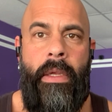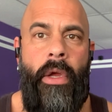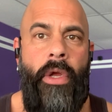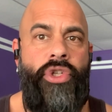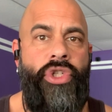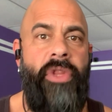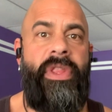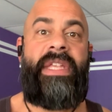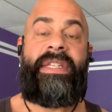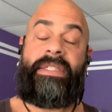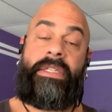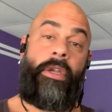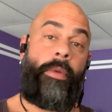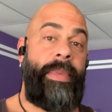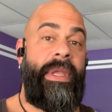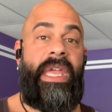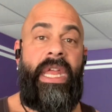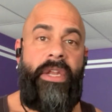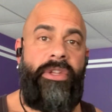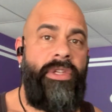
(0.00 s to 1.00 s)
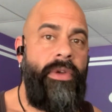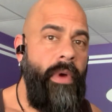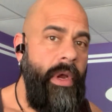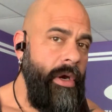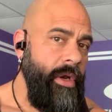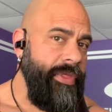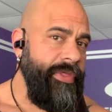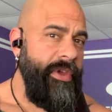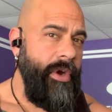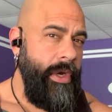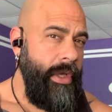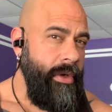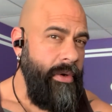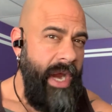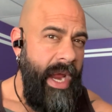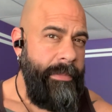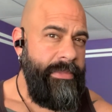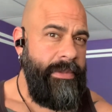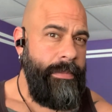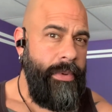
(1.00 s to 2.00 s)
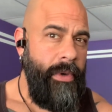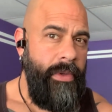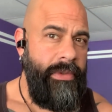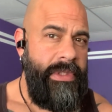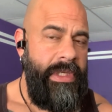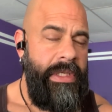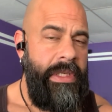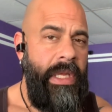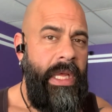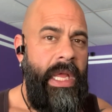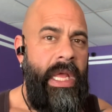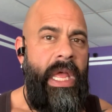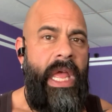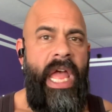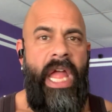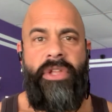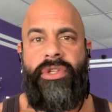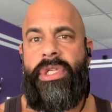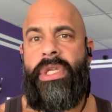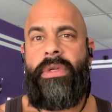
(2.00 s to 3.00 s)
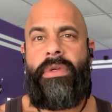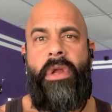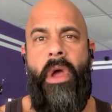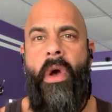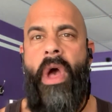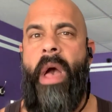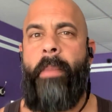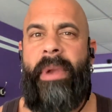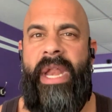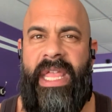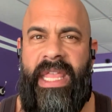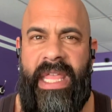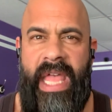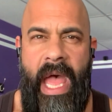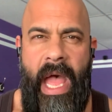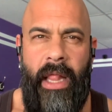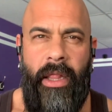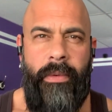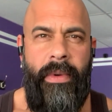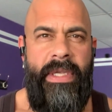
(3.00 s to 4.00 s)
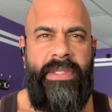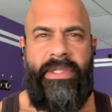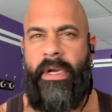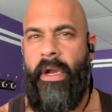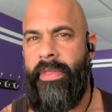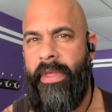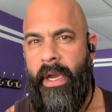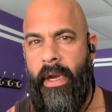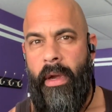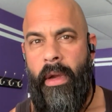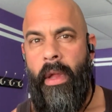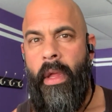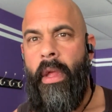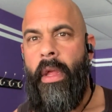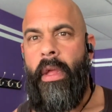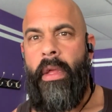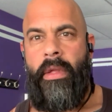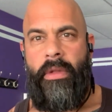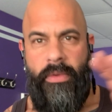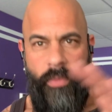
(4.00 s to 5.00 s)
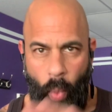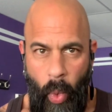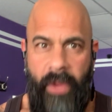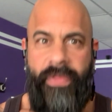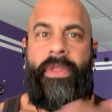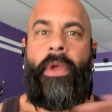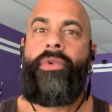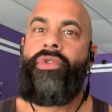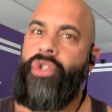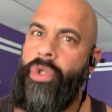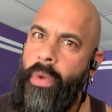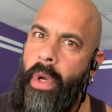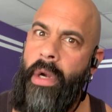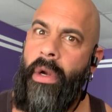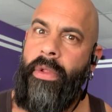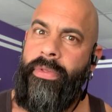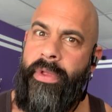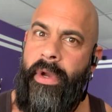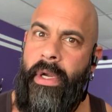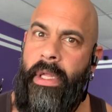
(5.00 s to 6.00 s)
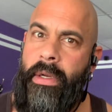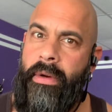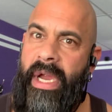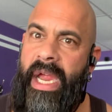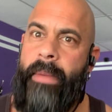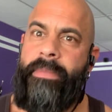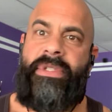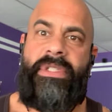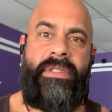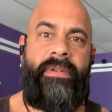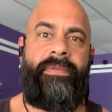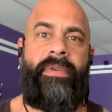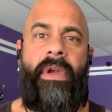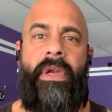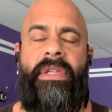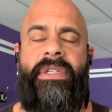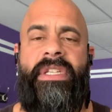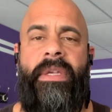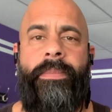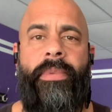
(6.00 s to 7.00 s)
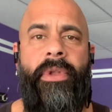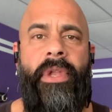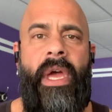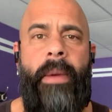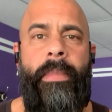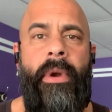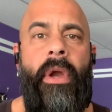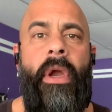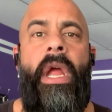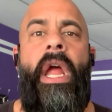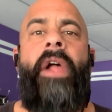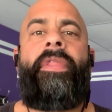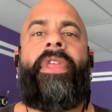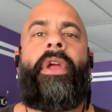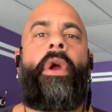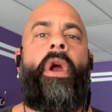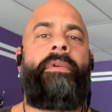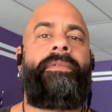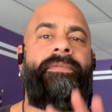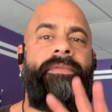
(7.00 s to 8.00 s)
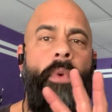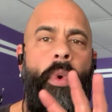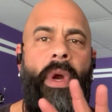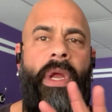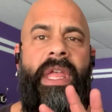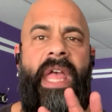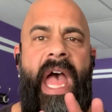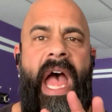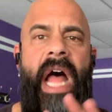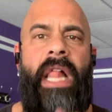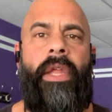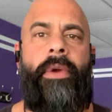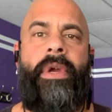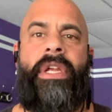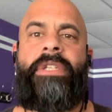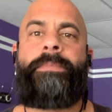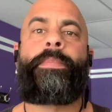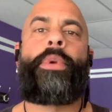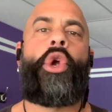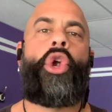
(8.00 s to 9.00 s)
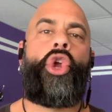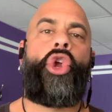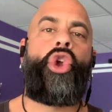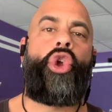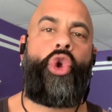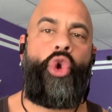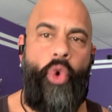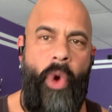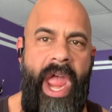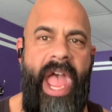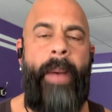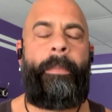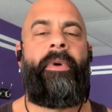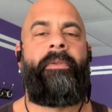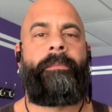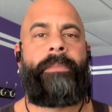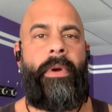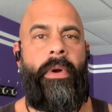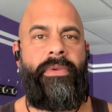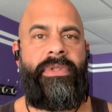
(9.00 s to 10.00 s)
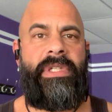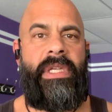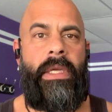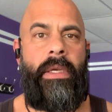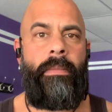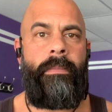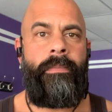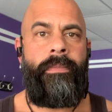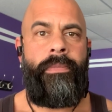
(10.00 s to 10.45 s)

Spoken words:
Should they still be getting 230 grams of protein? And do you know how many calories are there with those 230 grams? It's a very simple number. There are 4 calories per gram of protein.